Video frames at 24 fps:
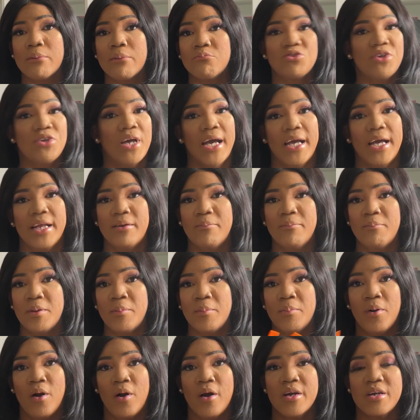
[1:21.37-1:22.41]
Trying to be
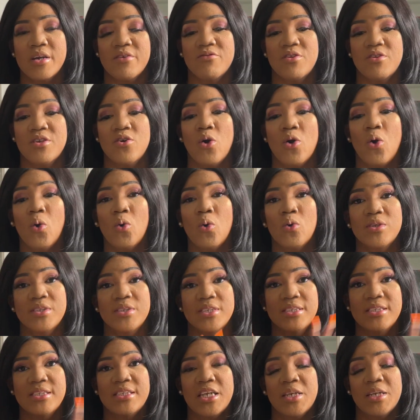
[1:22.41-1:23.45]
part of the whole
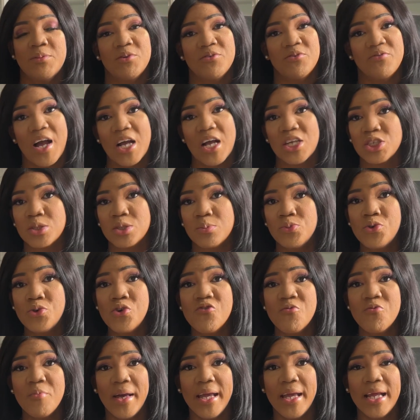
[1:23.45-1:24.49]
sustainable fashion
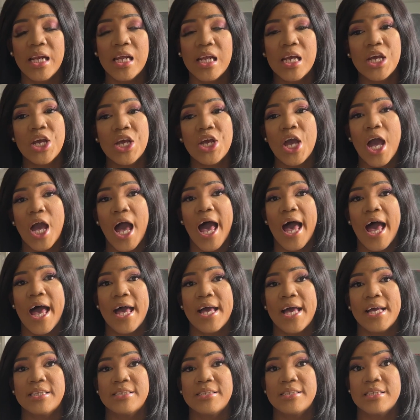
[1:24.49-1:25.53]
movement.
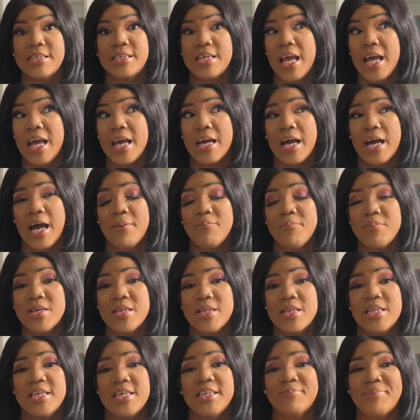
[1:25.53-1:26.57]
And yeah, I
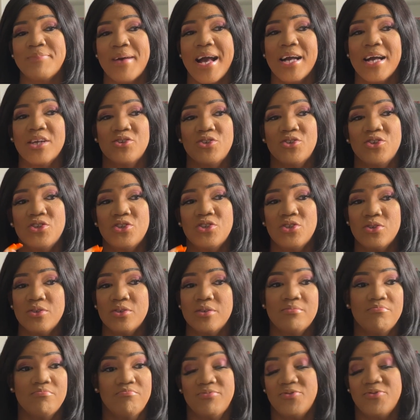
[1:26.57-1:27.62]
mean, these bags are
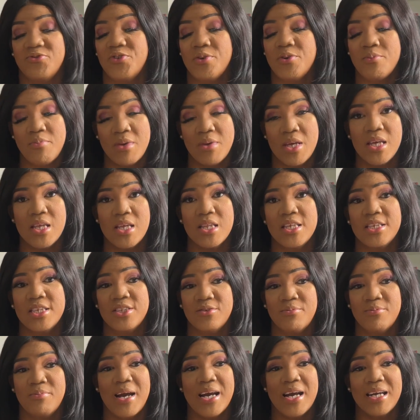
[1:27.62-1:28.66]
so, for me, these
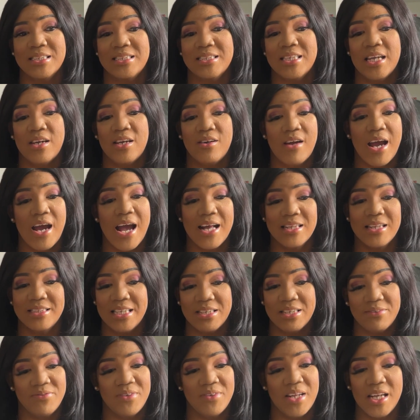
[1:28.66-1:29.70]
are bags that are
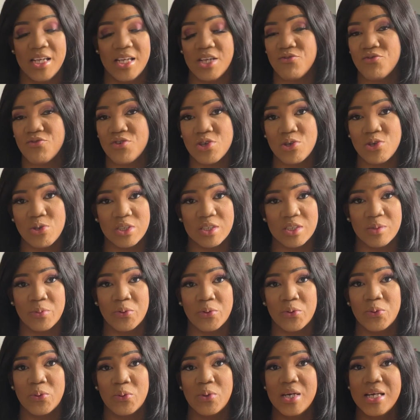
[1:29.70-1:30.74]
definitely
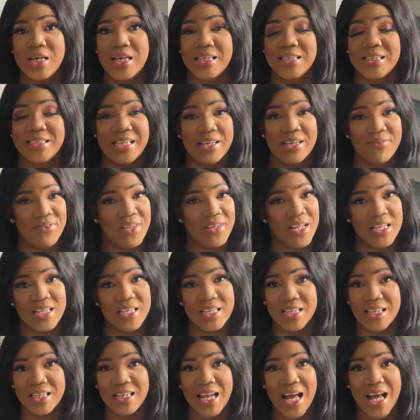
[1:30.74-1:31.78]
reusable, definitely
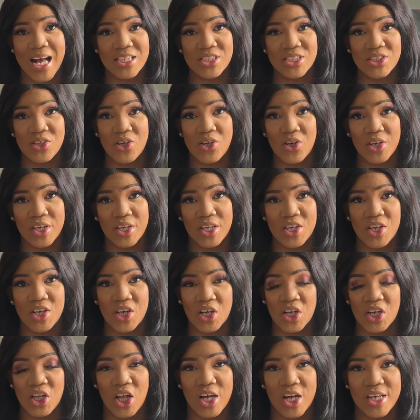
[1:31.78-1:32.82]
could last long in your
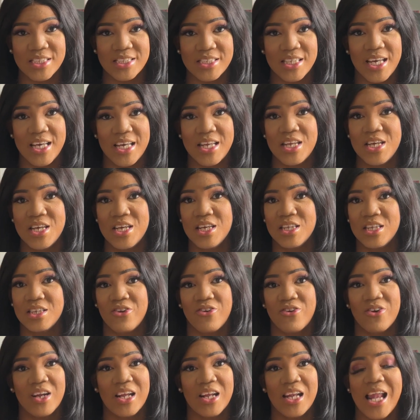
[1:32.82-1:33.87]
closet.
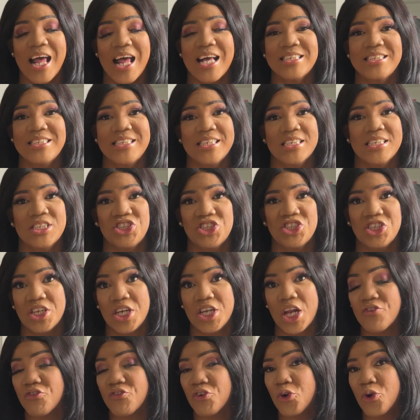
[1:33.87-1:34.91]
They're classics, you can
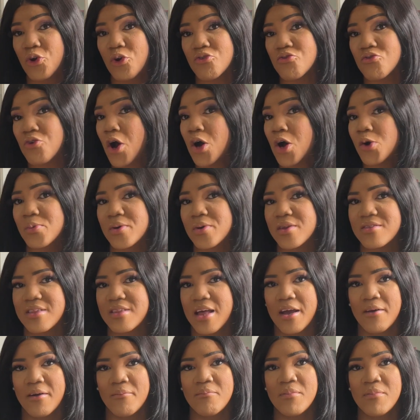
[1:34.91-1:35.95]
never go wrong with
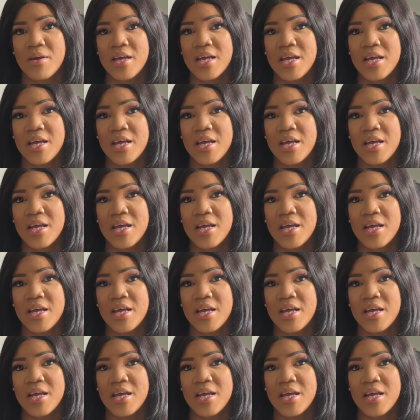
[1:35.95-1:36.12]
them.